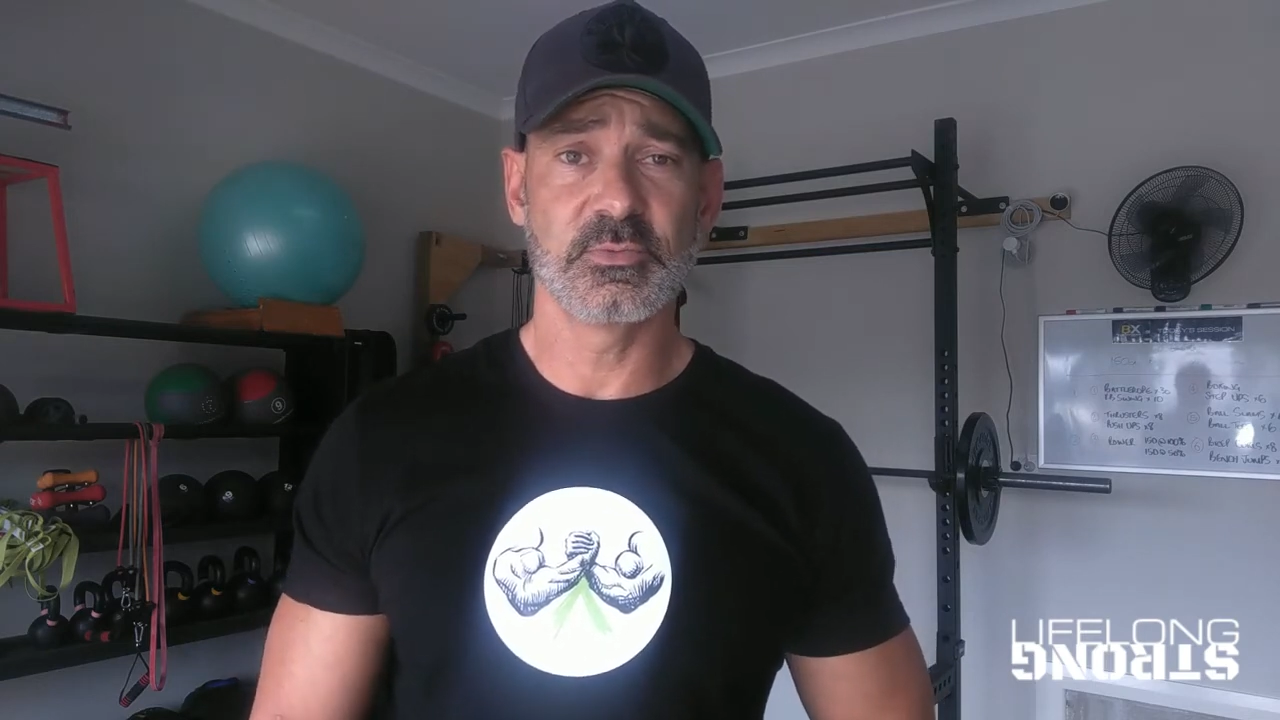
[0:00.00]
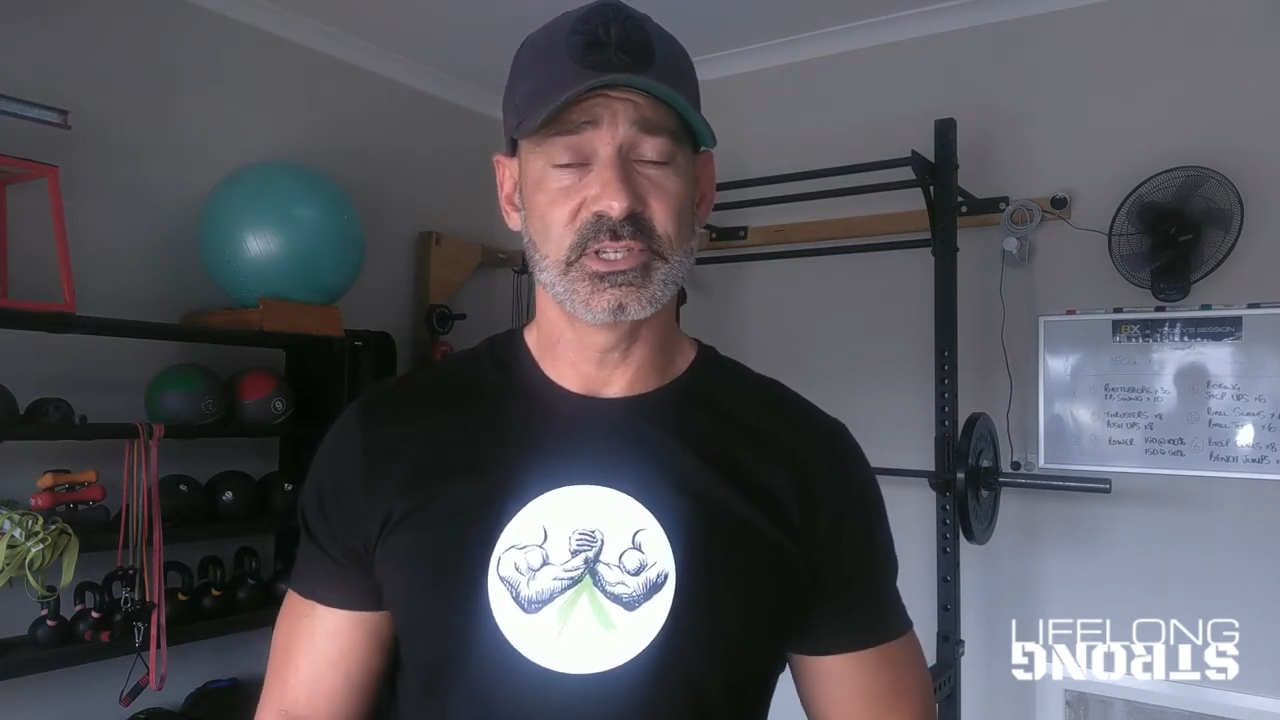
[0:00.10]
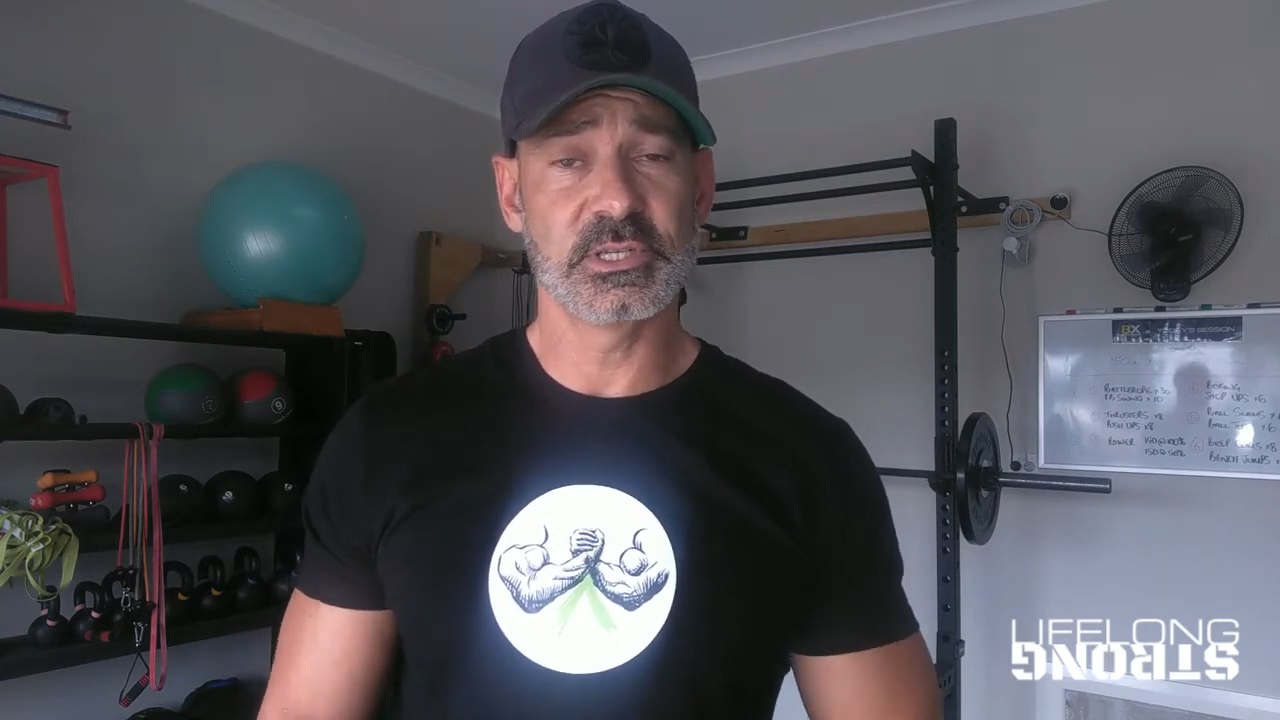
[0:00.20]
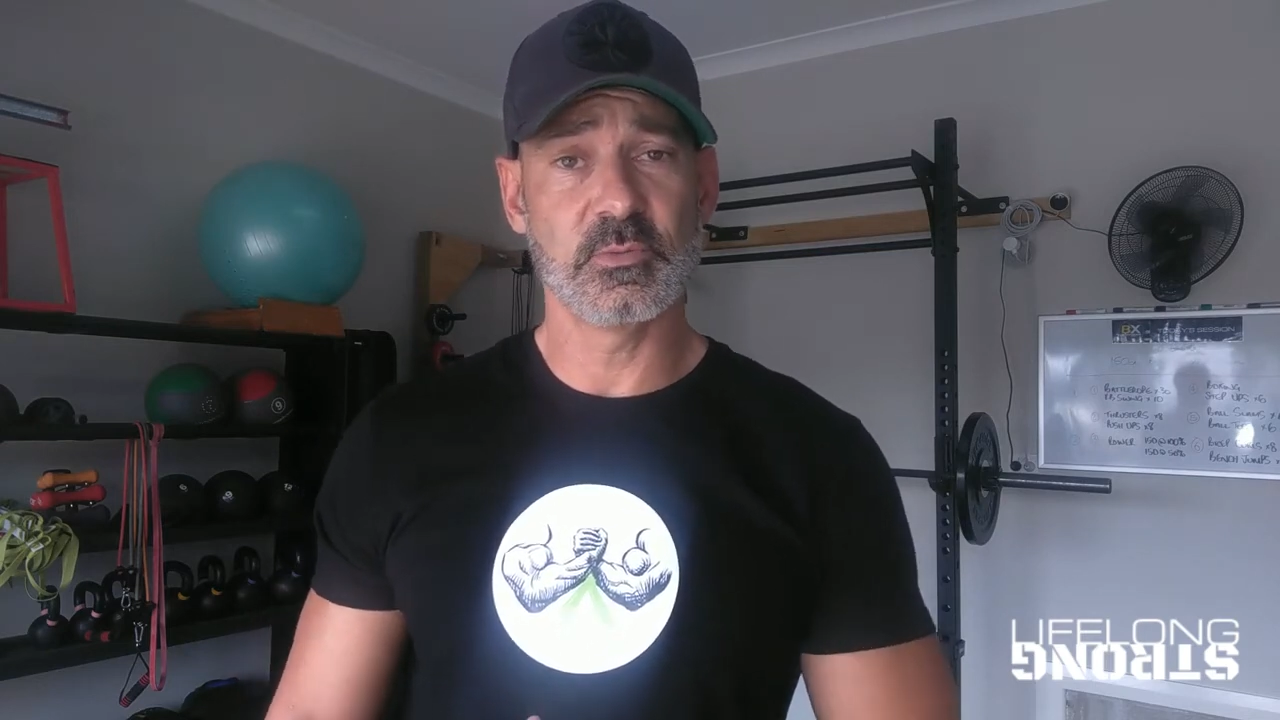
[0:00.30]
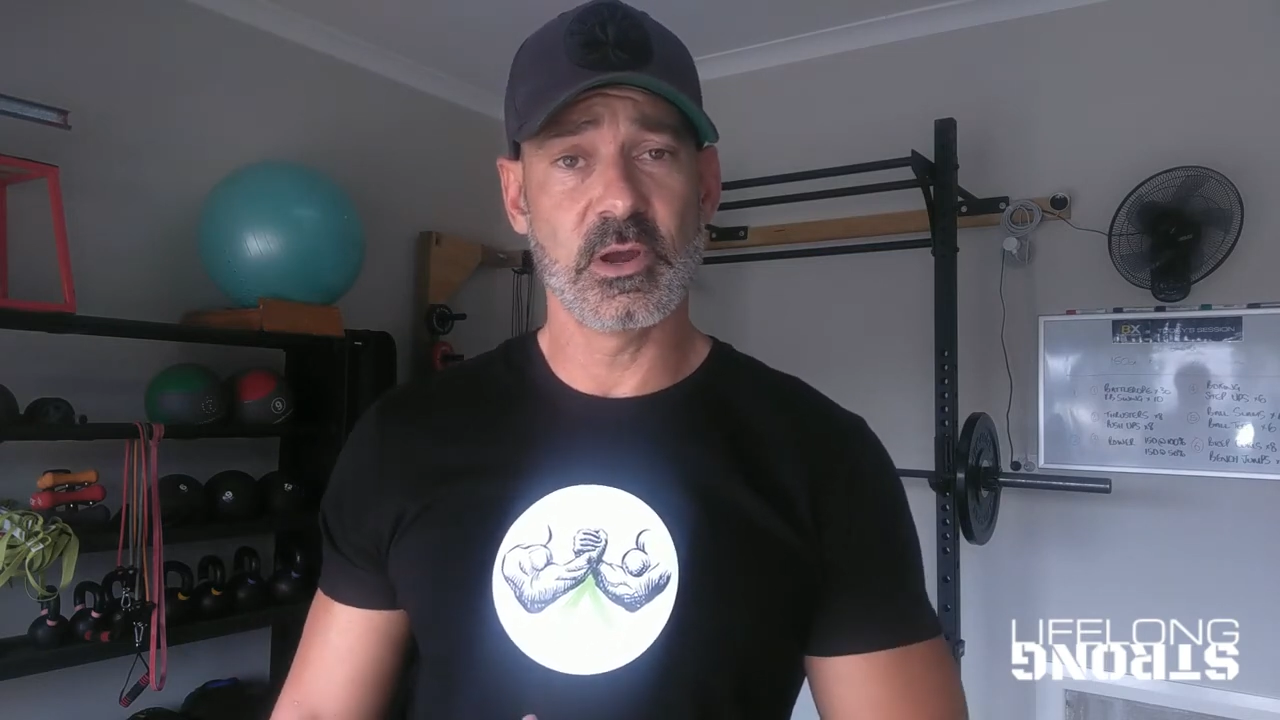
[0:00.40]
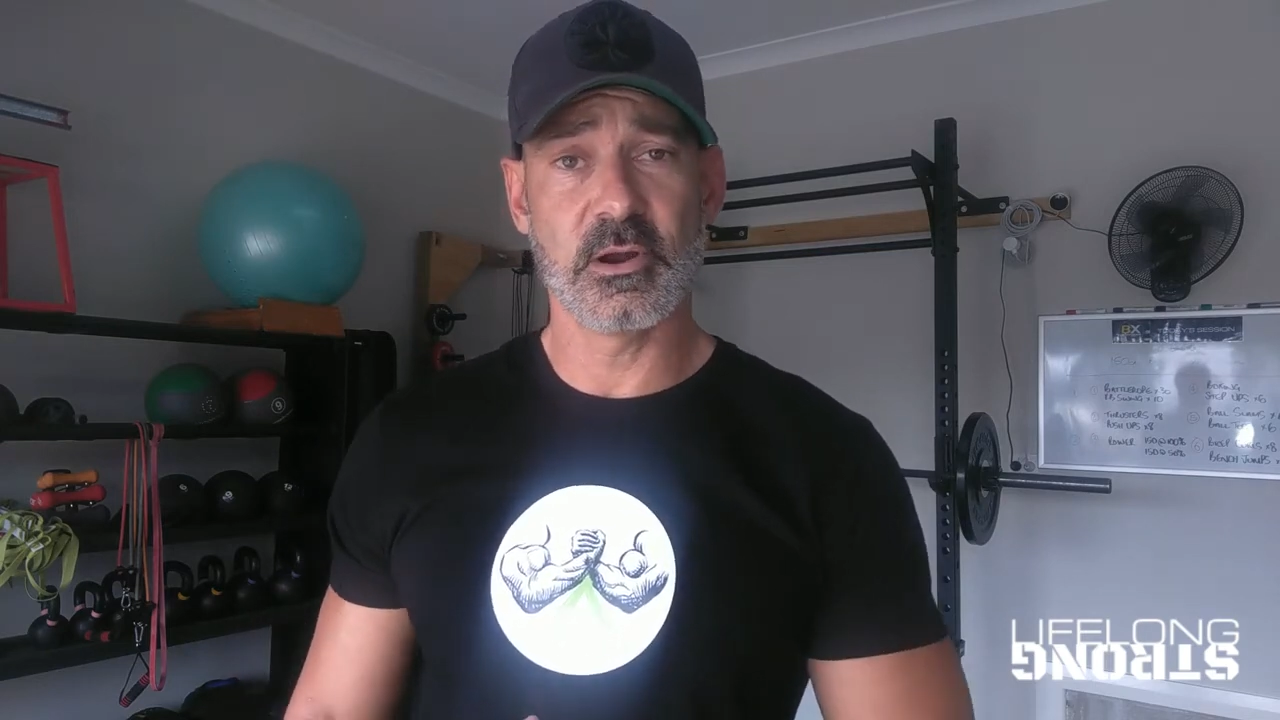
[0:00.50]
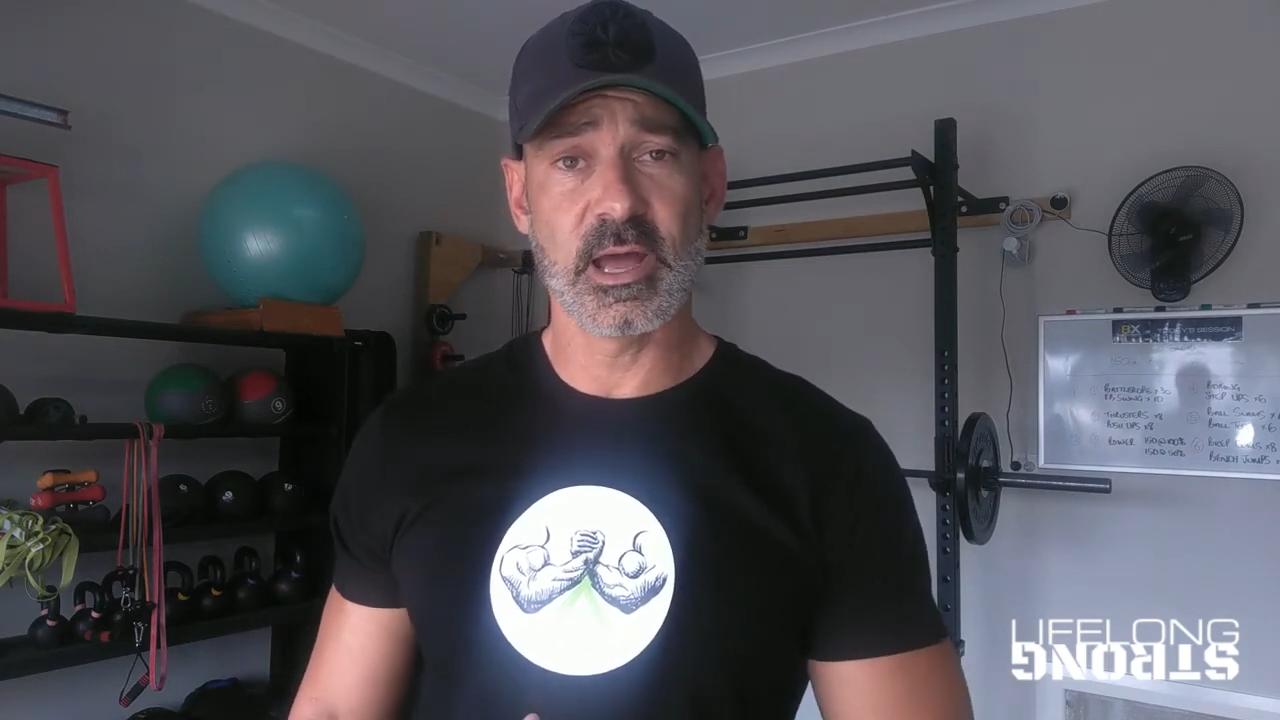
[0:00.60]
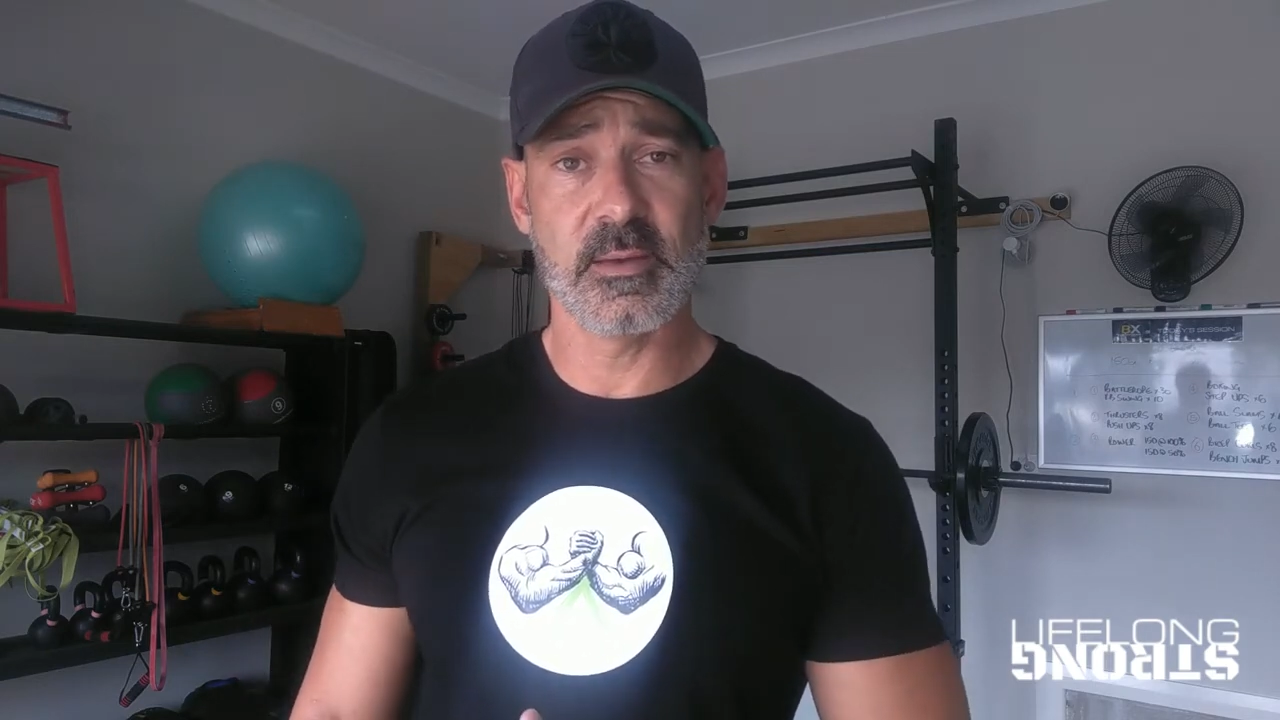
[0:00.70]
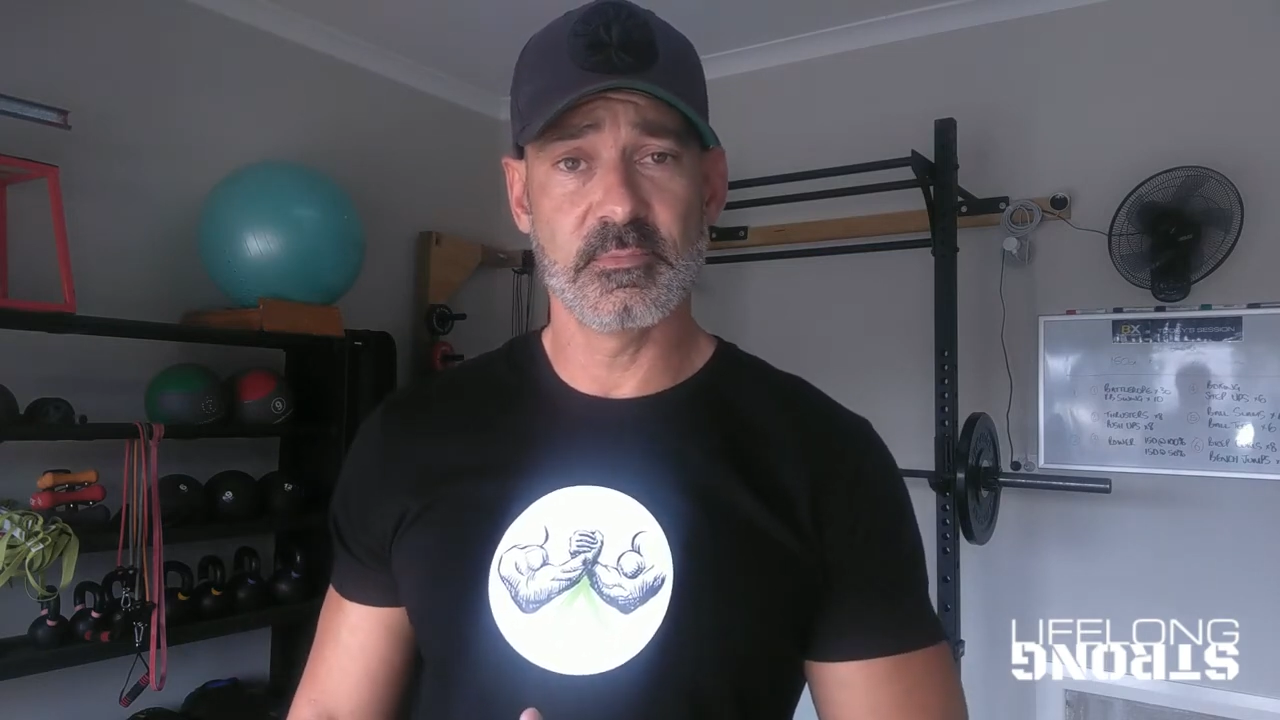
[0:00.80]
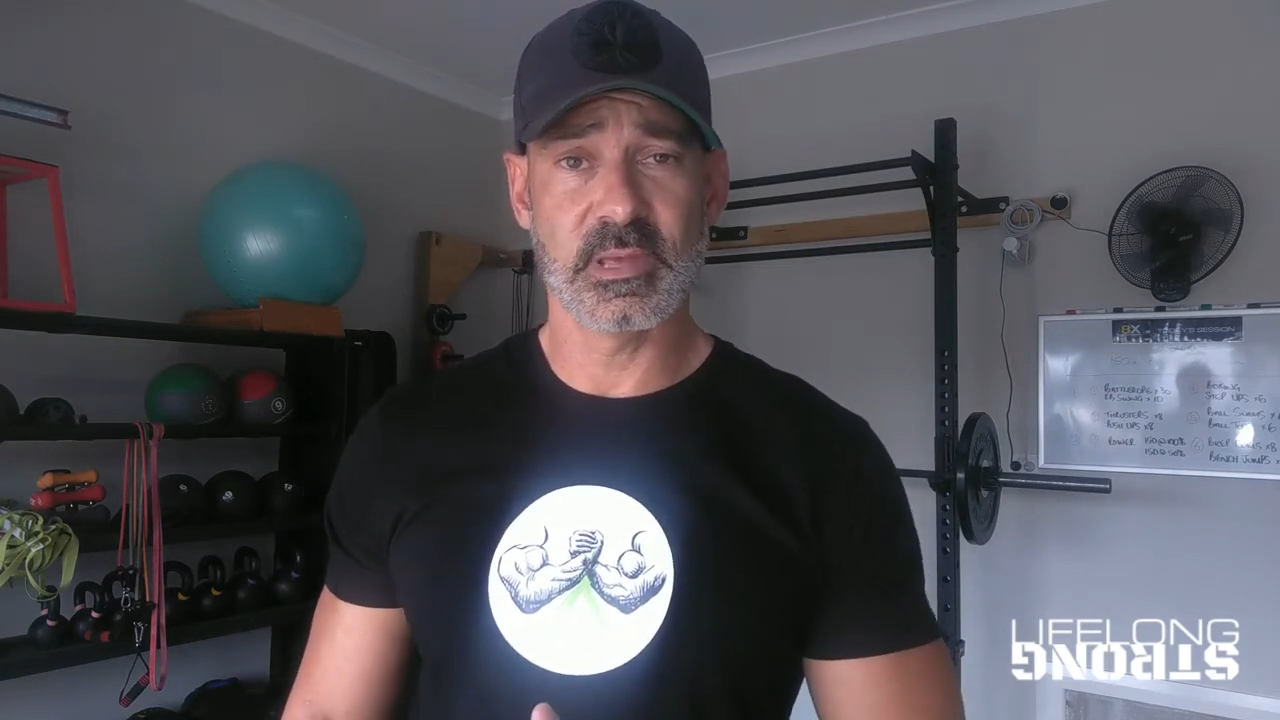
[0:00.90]
which is where
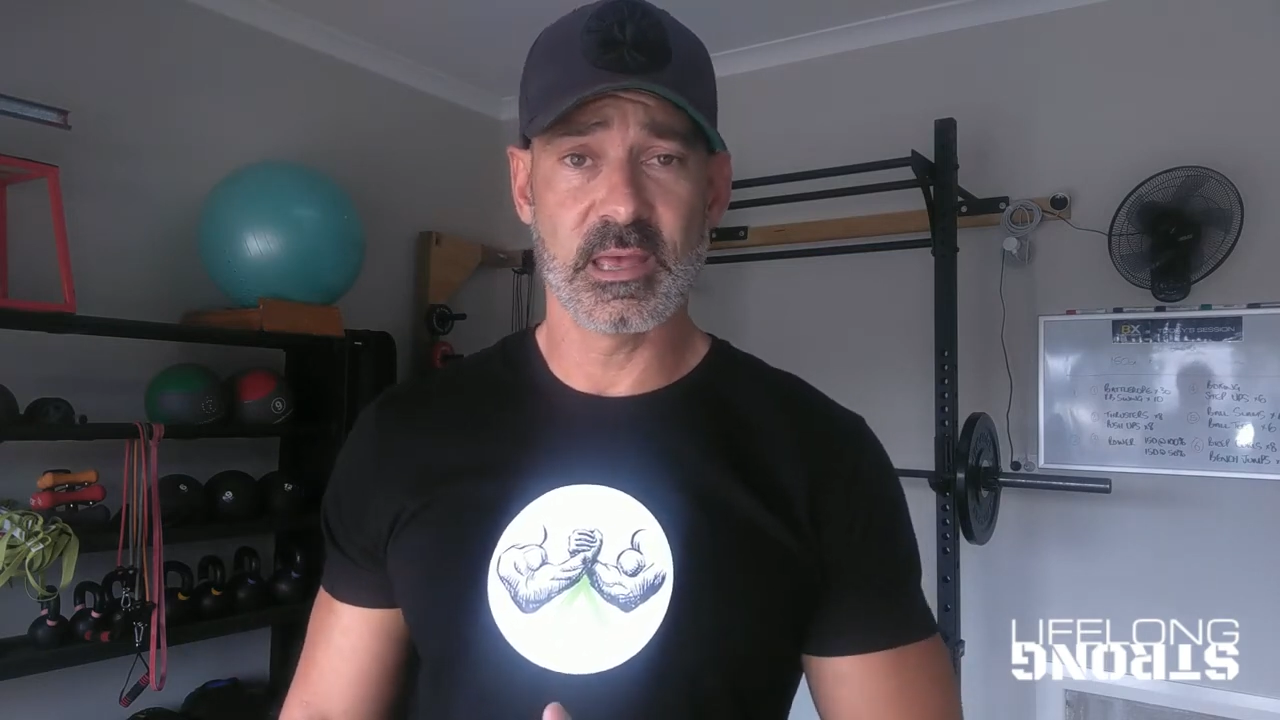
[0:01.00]
I am